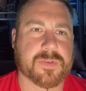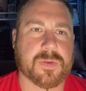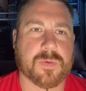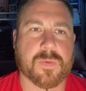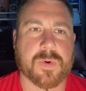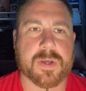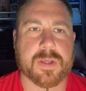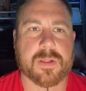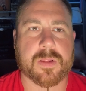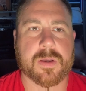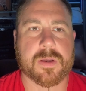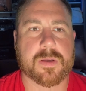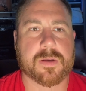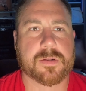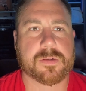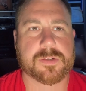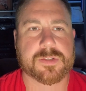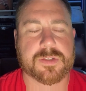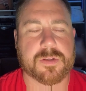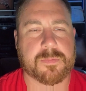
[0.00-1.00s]
in the white light.
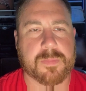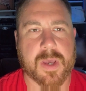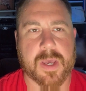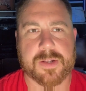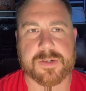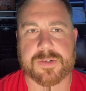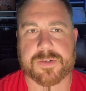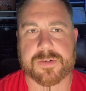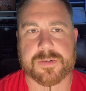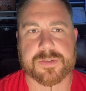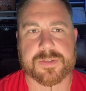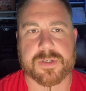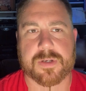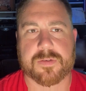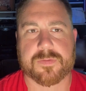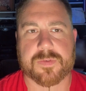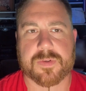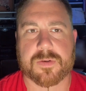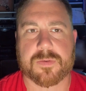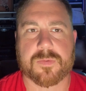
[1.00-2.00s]
Just imagine
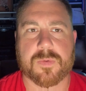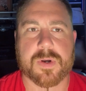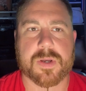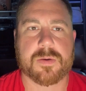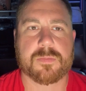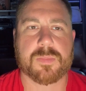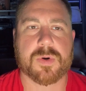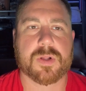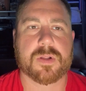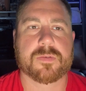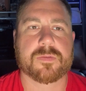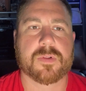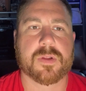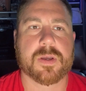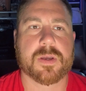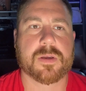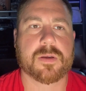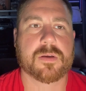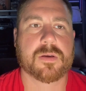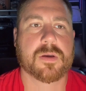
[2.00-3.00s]
yourself in a white ball of
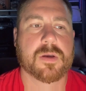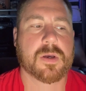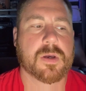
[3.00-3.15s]
light.